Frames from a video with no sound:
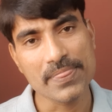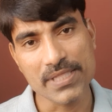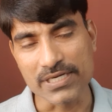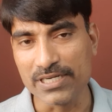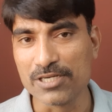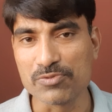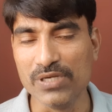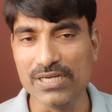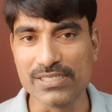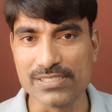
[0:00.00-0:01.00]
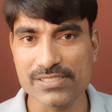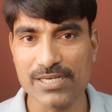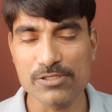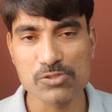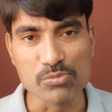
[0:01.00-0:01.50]
the readers will
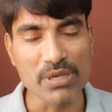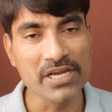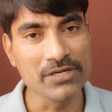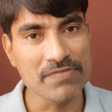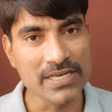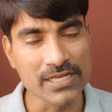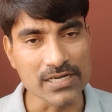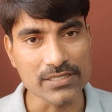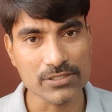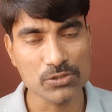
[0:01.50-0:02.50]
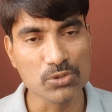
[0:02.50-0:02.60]
understand. So make it very clear.